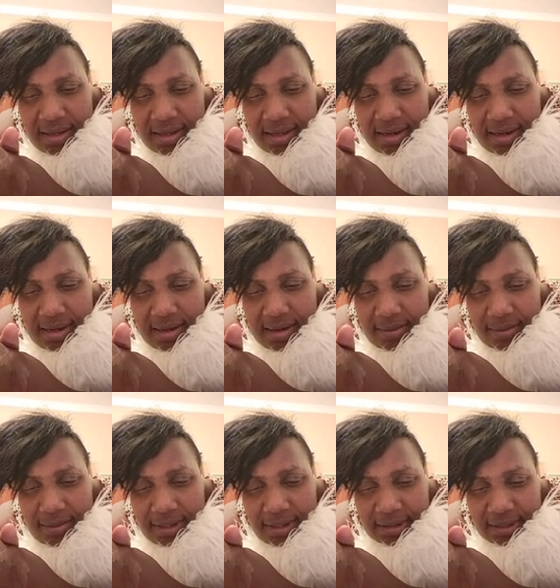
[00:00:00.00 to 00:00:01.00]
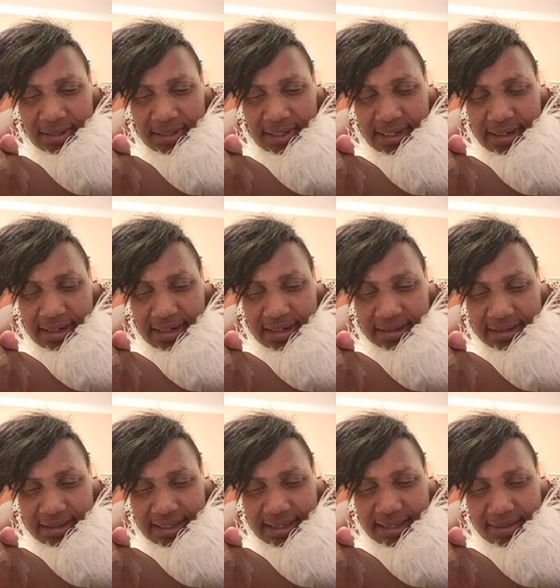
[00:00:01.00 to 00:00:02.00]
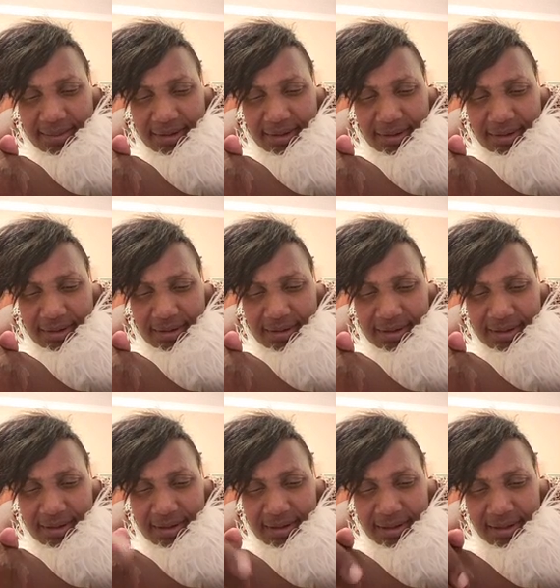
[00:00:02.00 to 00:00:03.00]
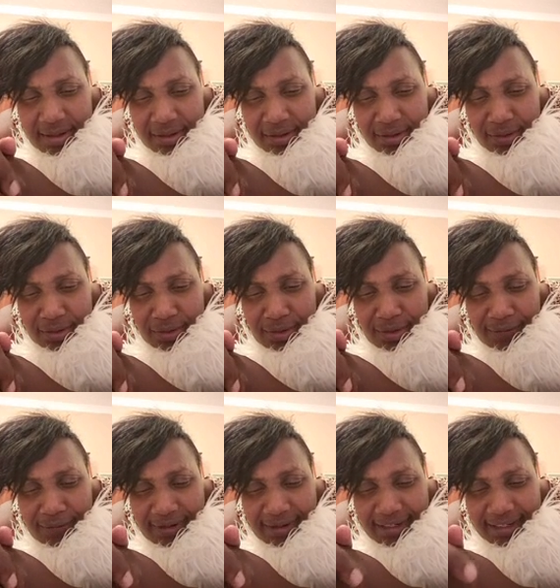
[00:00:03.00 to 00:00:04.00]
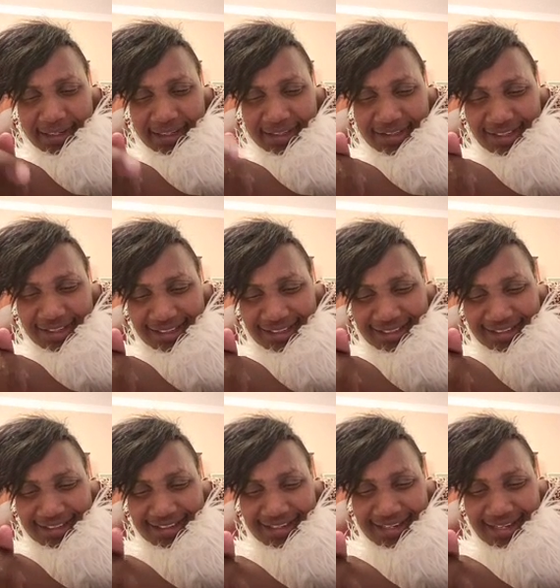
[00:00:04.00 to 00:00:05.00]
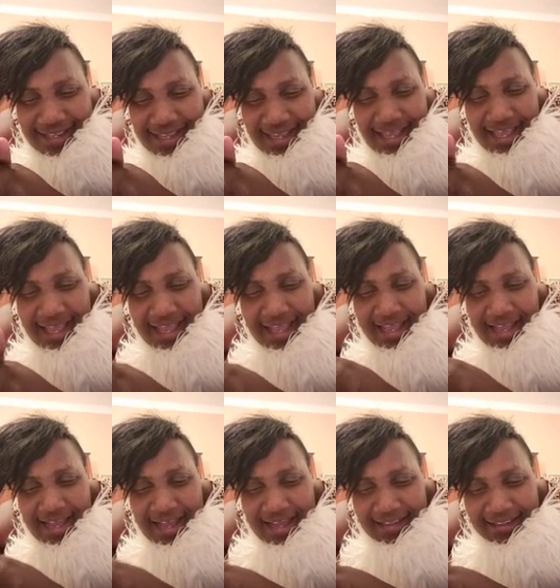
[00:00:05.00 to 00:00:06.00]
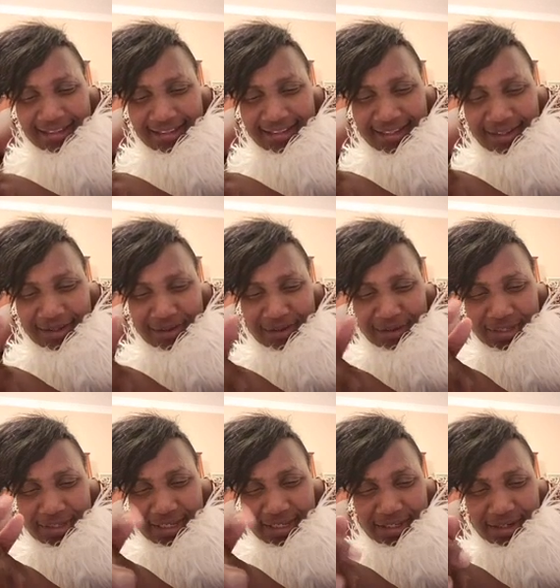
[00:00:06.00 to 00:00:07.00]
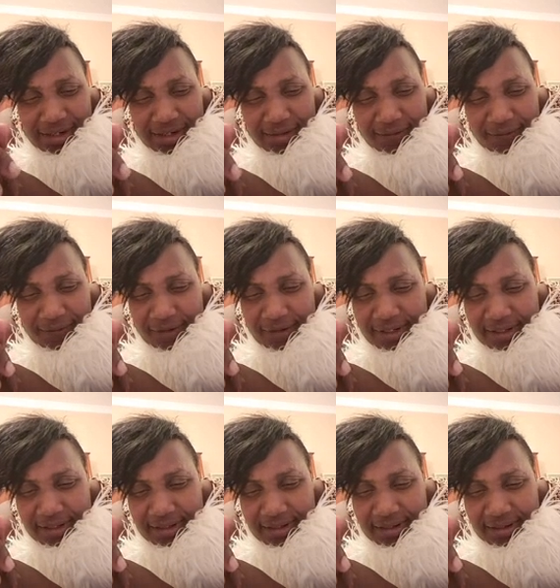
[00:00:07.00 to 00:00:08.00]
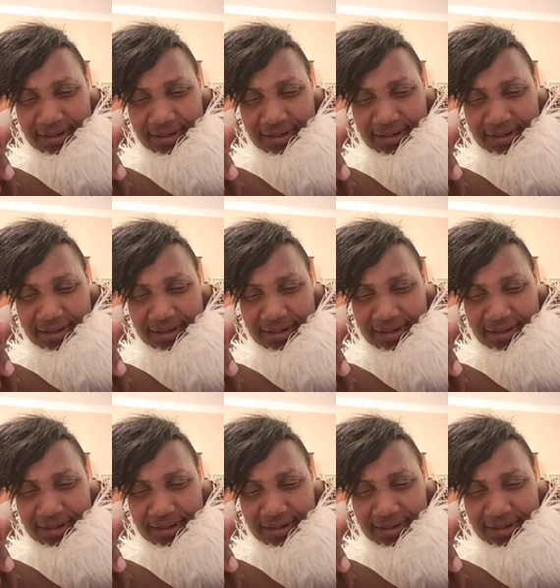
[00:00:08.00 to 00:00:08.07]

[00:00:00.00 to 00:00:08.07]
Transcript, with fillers: um, An di dan a long time yo, nou do love connection. And ti did you check your friend